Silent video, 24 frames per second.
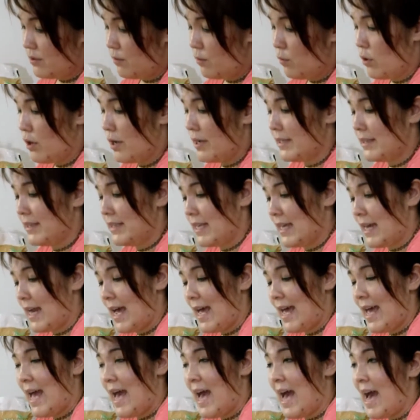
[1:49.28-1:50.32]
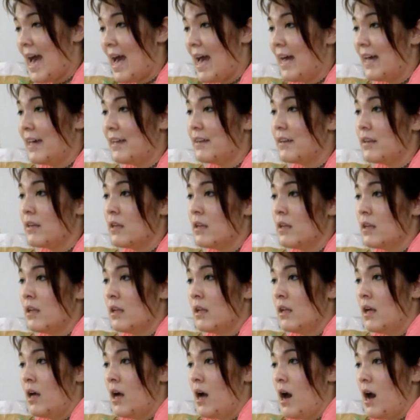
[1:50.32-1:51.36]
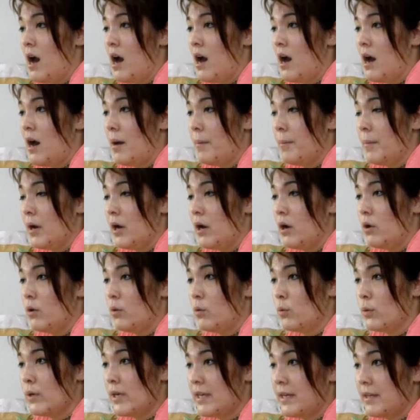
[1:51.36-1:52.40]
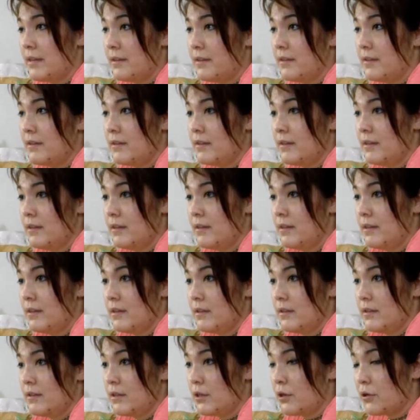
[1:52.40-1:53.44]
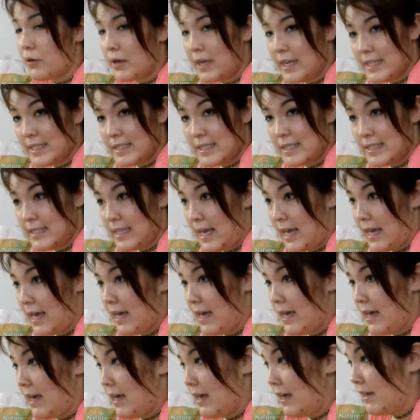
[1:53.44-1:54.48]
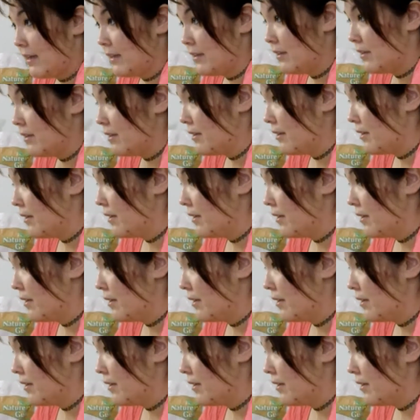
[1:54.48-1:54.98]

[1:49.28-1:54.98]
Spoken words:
the one that I had with the green sand,